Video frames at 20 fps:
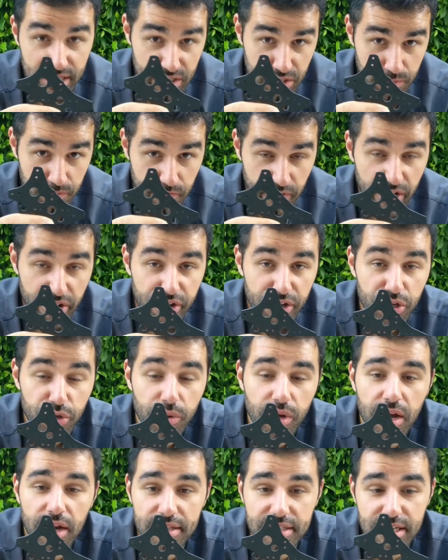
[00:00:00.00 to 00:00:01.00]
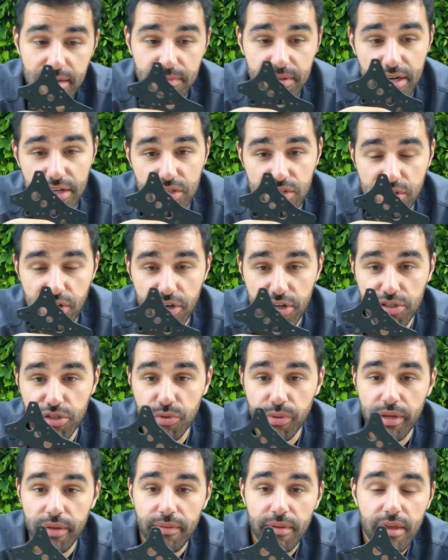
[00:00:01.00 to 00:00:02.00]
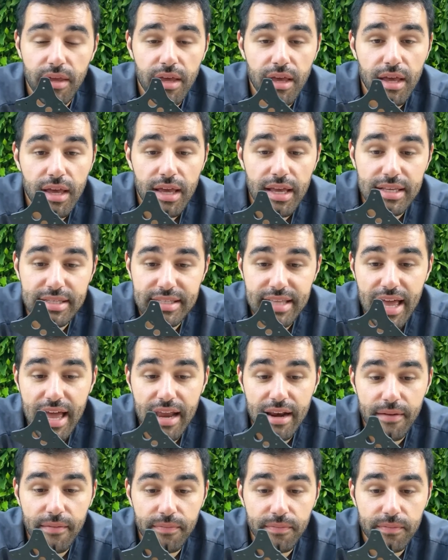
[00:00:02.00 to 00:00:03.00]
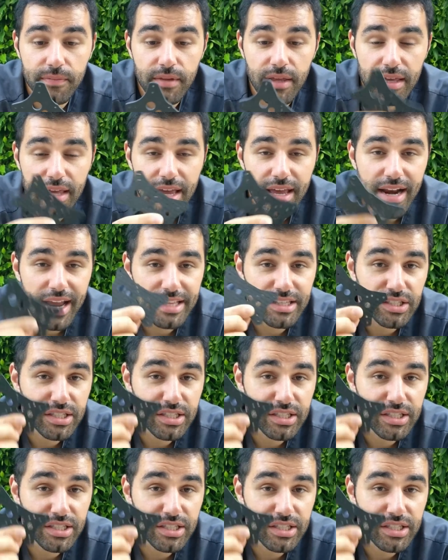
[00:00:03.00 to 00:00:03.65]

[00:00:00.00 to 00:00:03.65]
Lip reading: very new concept that I started doing is that, again, I